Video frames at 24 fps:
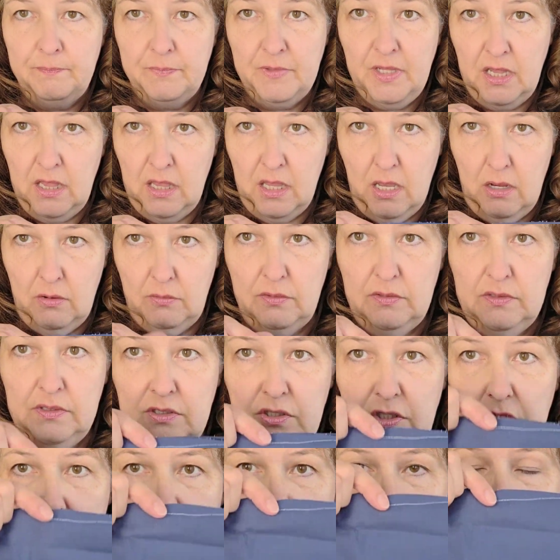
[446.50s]
closed,
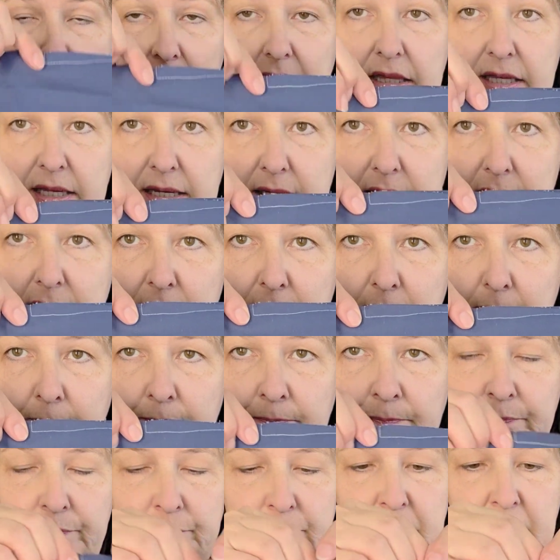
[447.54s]
just like this.
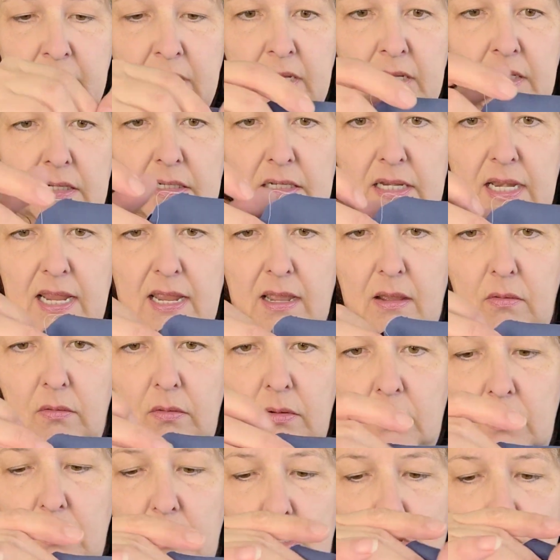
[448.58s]
Now
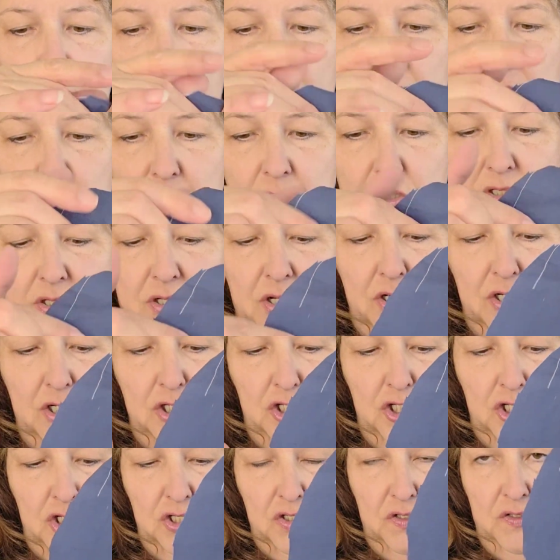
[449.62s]
I'm just going to
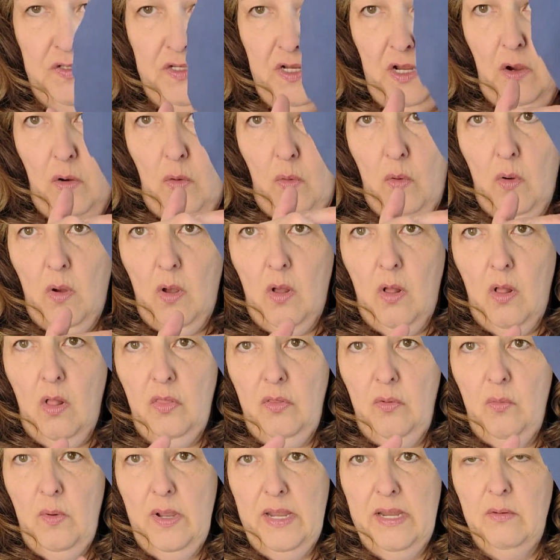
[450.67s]
sew all
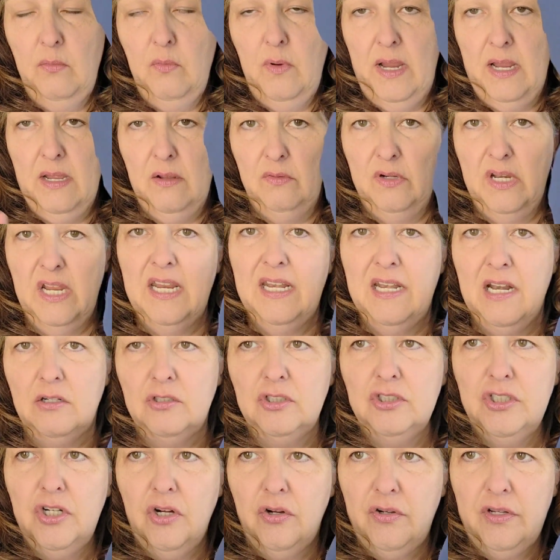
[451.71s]
the way around, and I'll
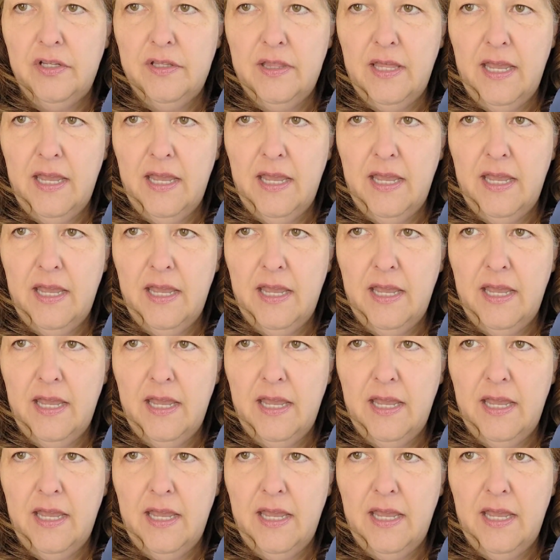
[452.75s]
show you